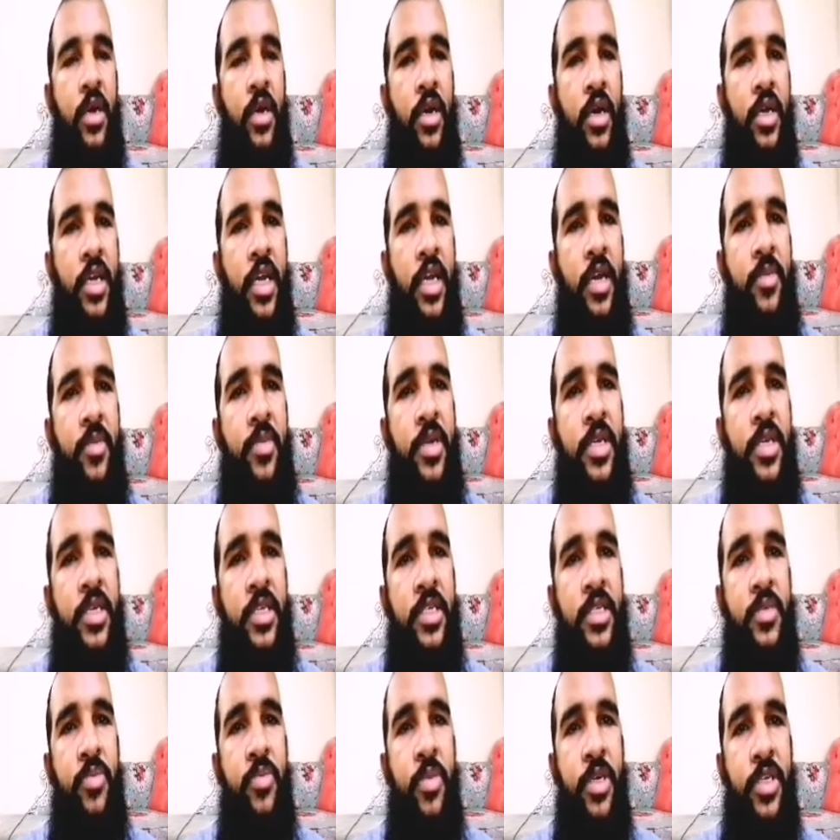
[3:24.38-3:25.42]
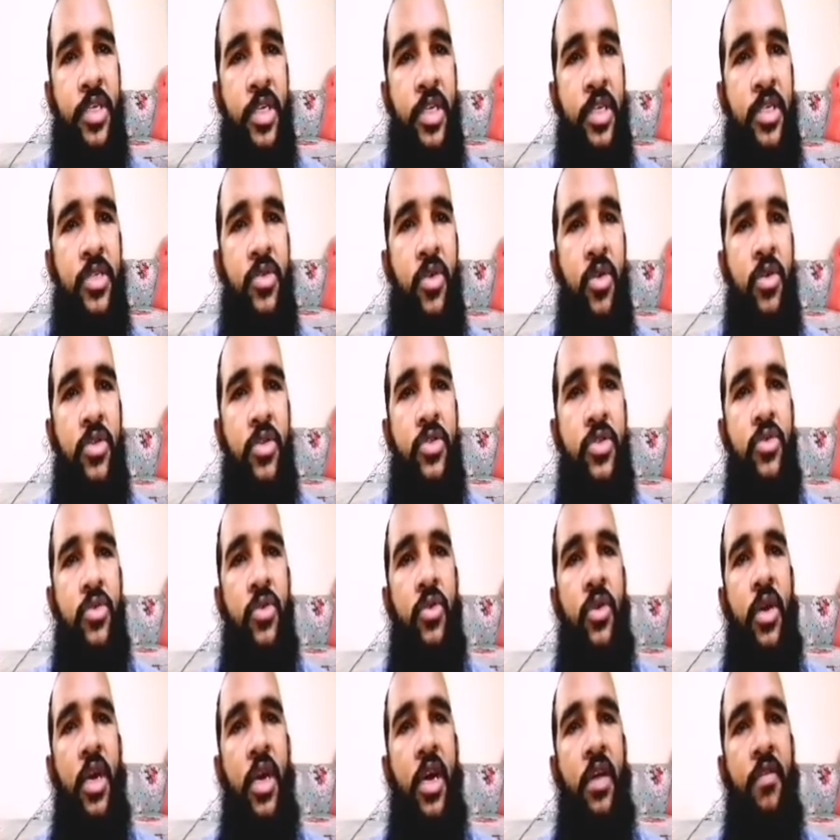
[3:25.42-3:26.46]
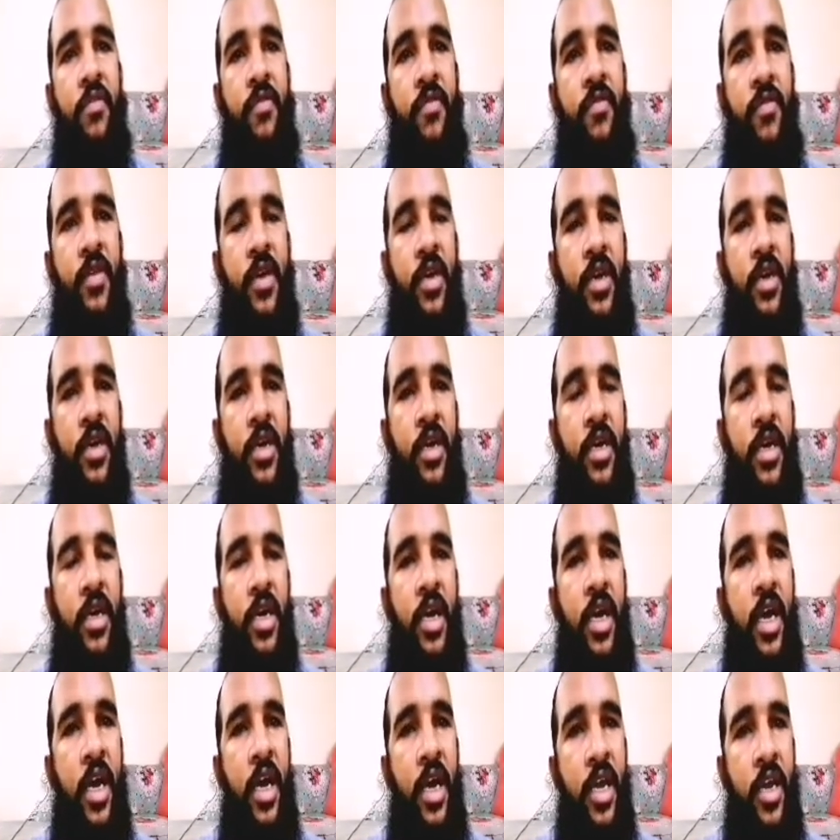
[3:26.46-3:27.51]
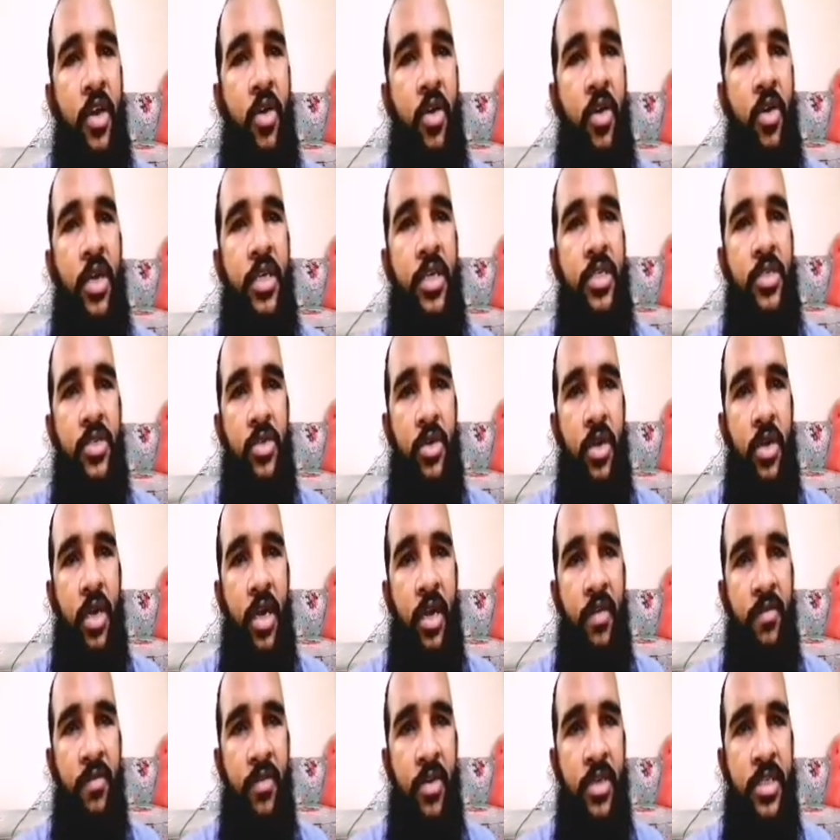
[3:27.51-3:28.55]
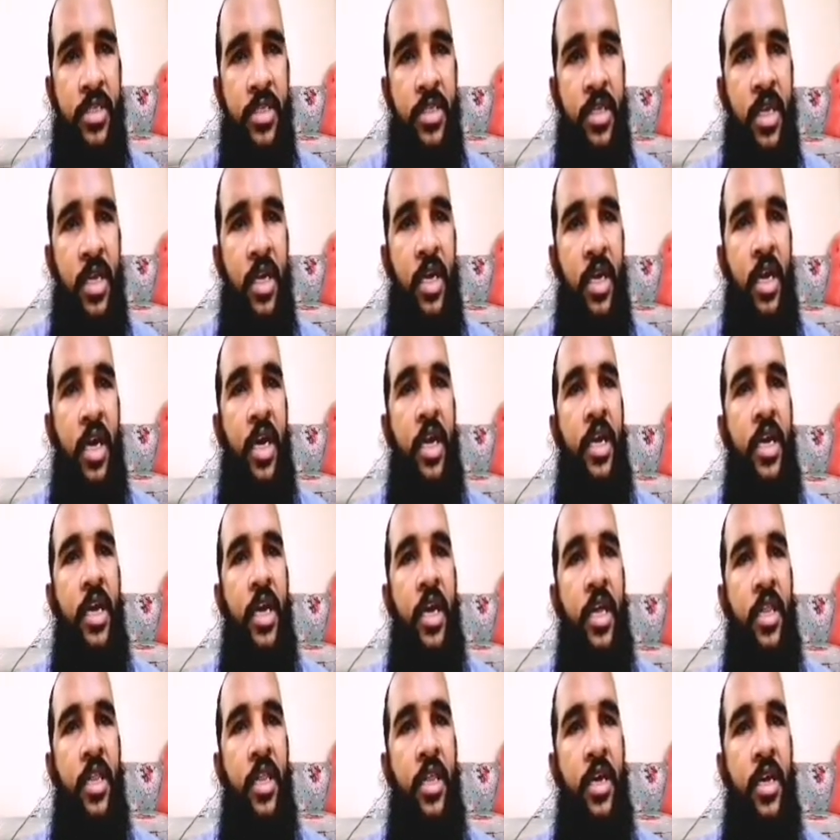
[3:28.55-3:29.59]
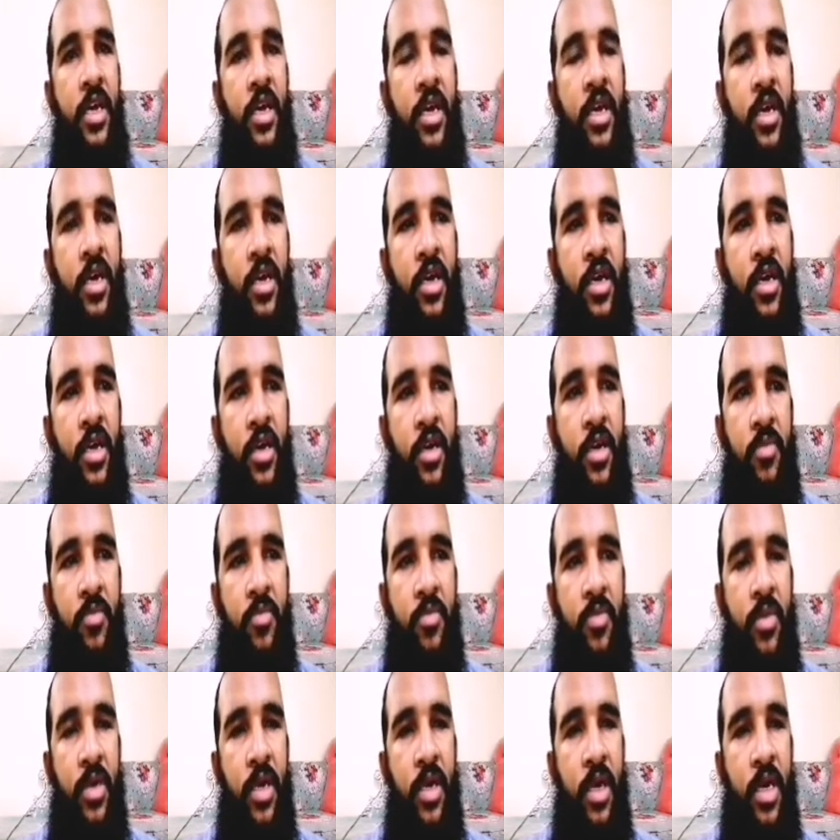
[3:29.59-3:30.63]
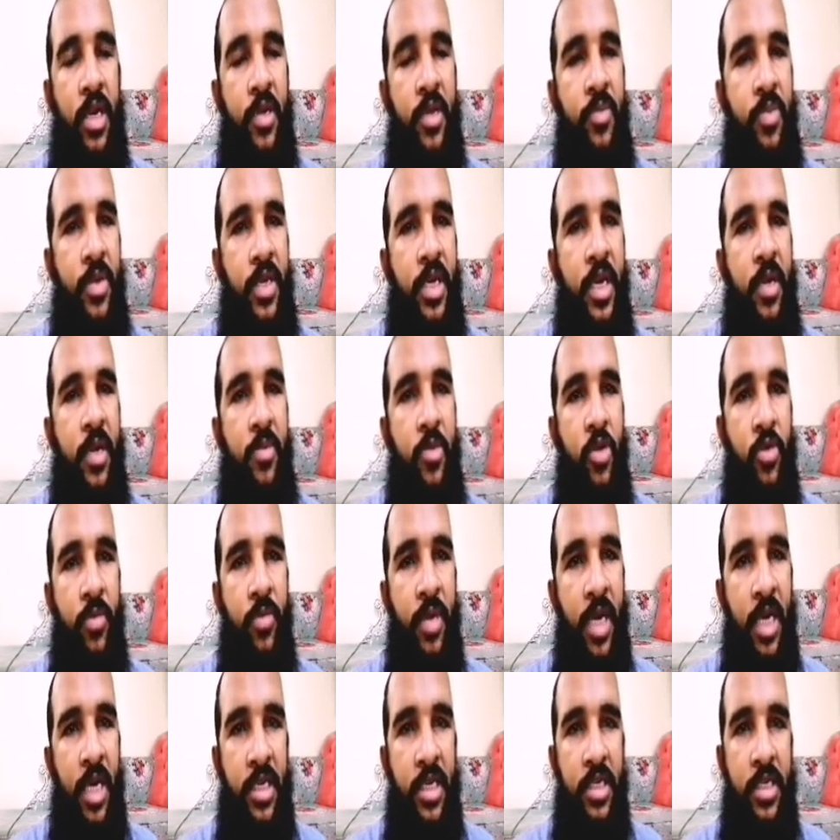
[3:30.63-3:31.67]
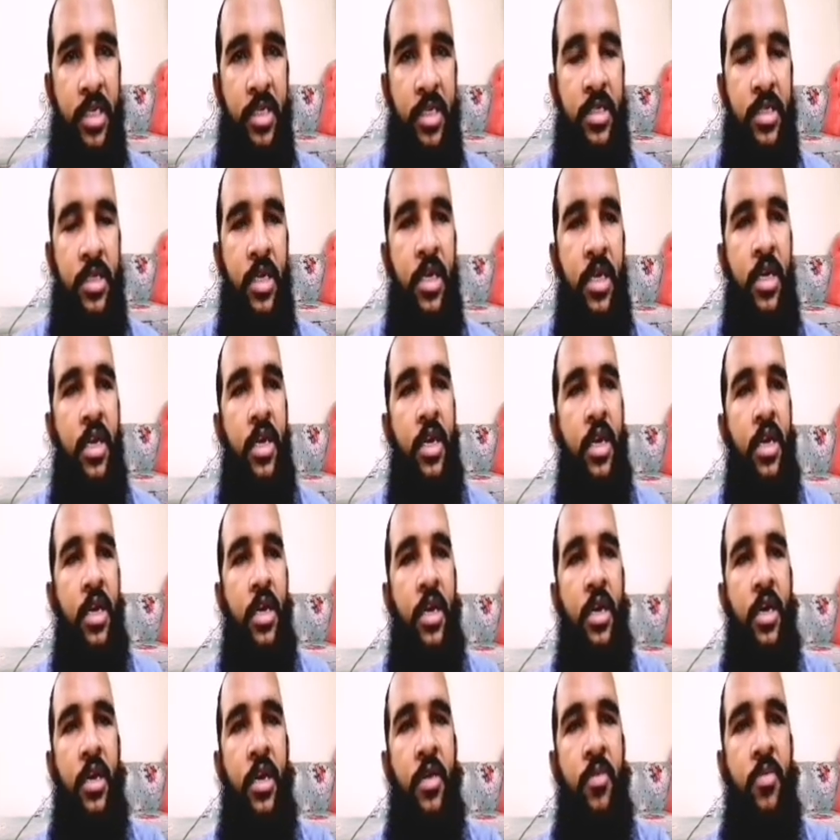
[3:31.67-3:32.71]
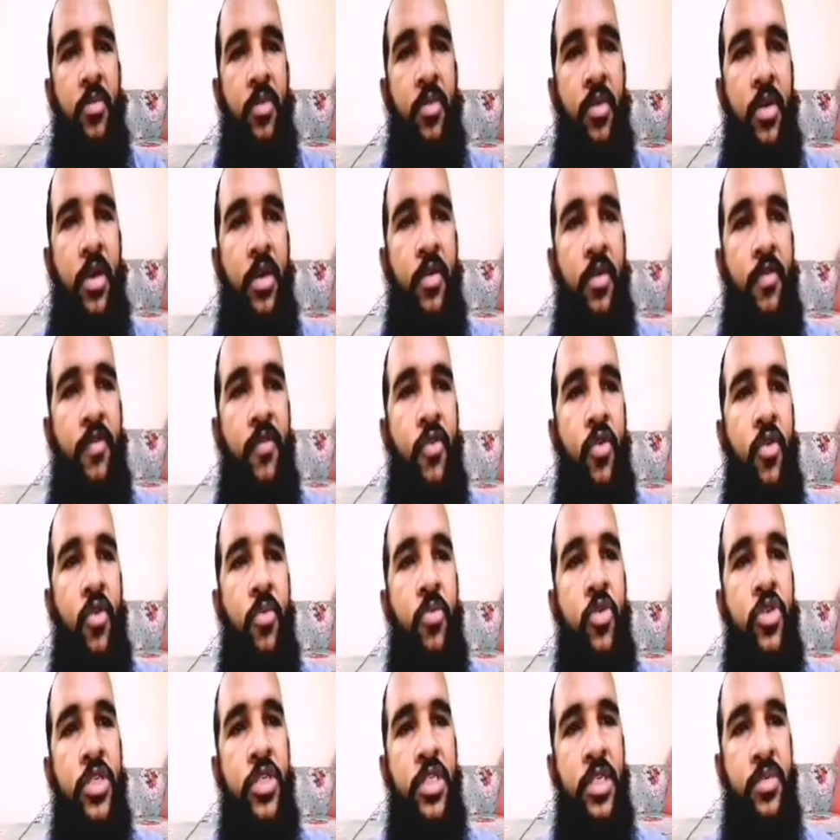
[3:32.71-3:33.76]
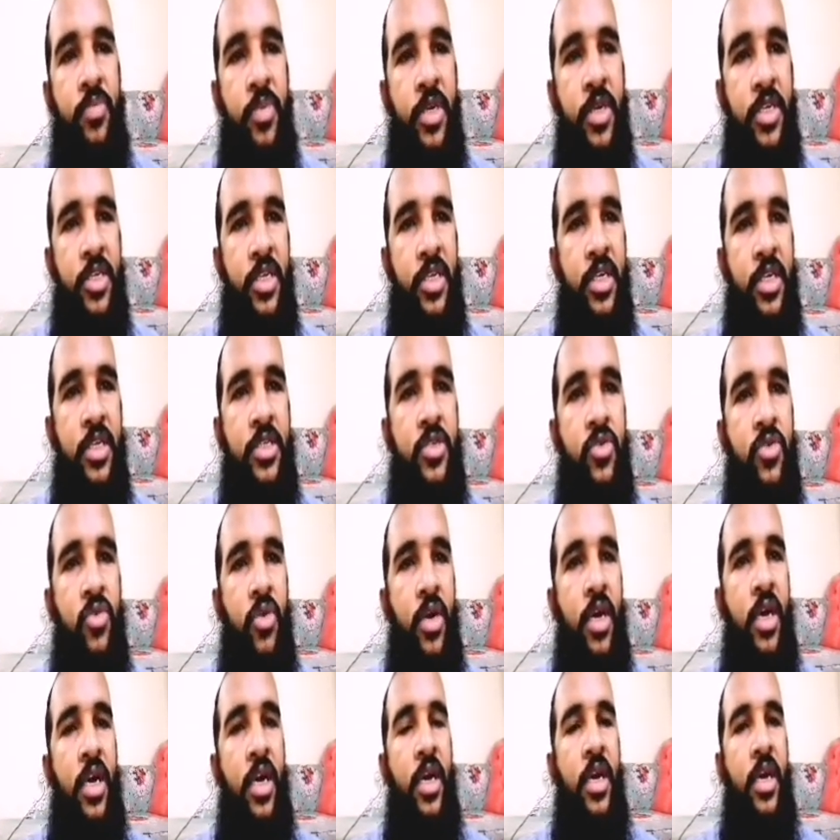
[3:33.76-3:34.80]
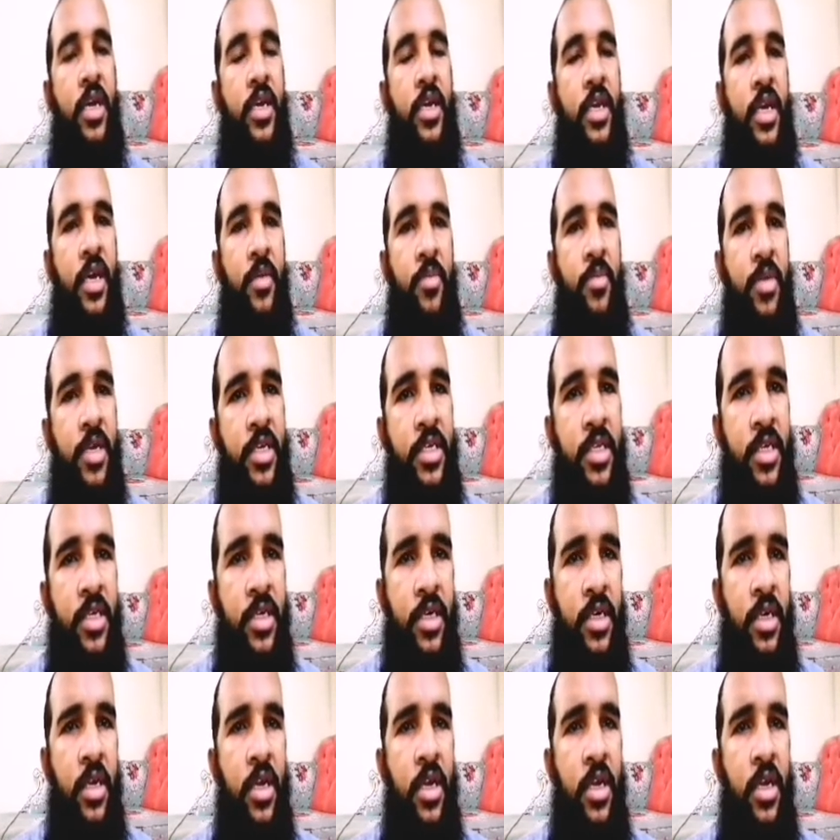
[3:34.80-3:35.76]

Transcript: Diabetes patients also have high cholesterol levels and other lipid abnormalities. For most patients who are diabetic,